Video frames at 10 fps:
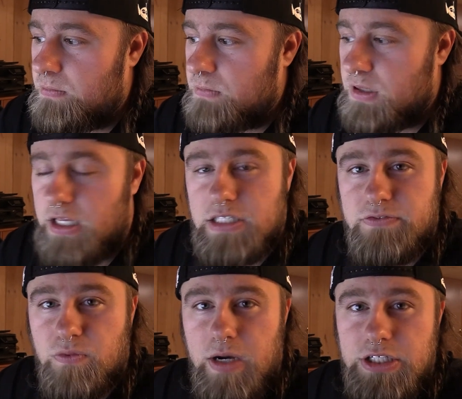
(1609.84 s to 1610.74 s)
Thanks
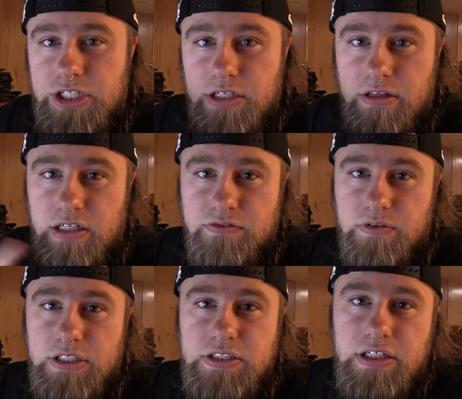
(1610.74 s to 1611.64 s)
for watching. Thanks for
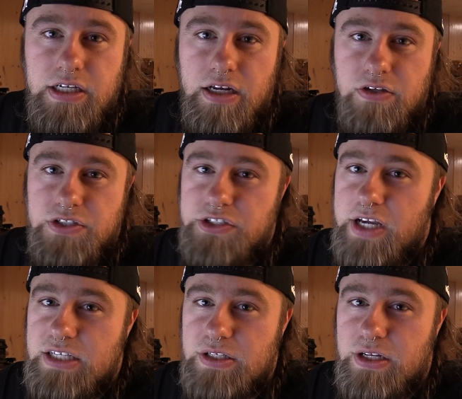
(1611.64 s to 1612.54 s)
listening, and I'll see you
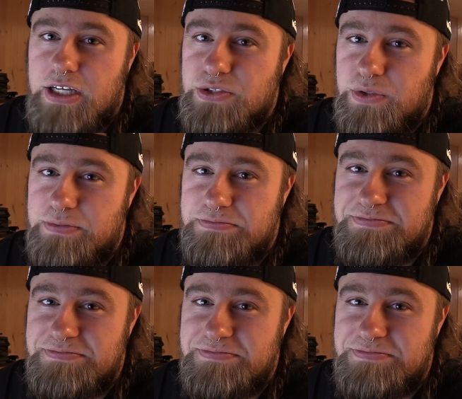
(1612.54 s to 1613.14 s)
guys on the next one.